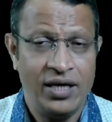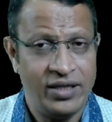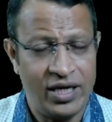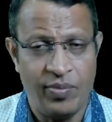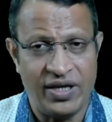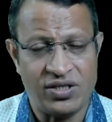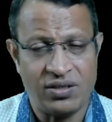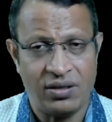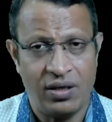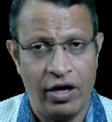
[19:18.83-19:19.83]
That
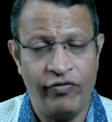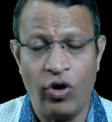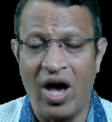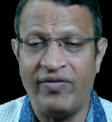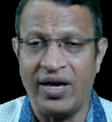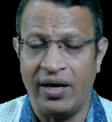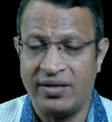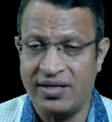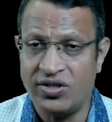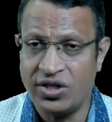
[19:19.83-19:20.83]
means if you have a
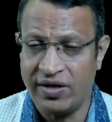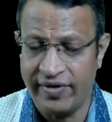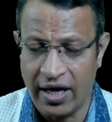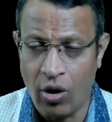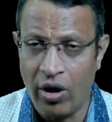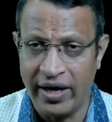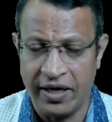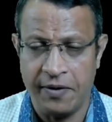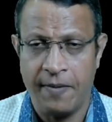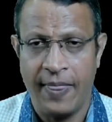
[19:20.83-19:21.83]
CCTV
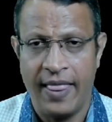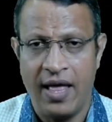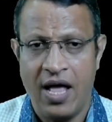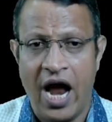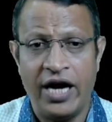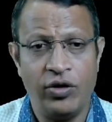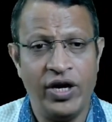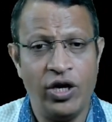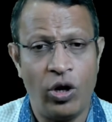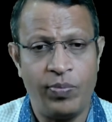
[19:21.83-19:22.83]
recording and you
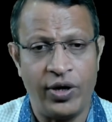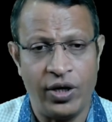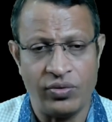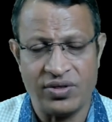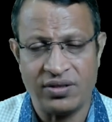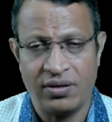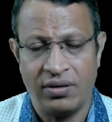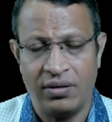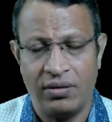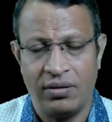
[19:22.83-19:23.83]
need not produce
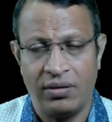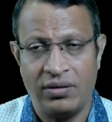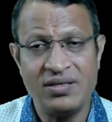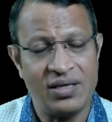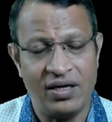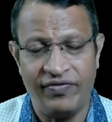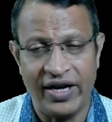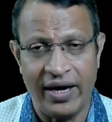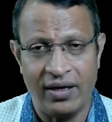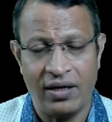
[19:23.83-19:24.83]
the
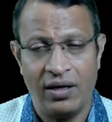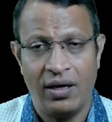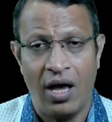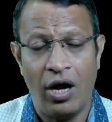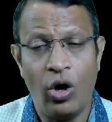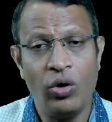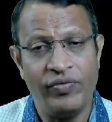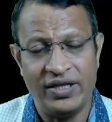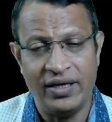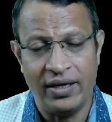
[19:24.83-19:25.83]
certificate along
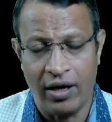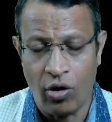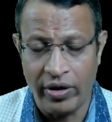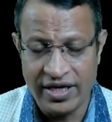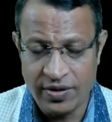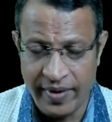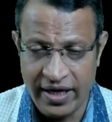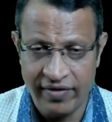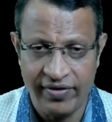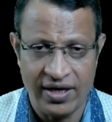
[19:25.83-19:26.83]
with the recordings, my
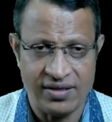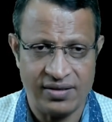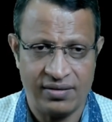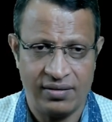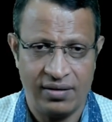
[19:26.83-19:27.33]
dear friends.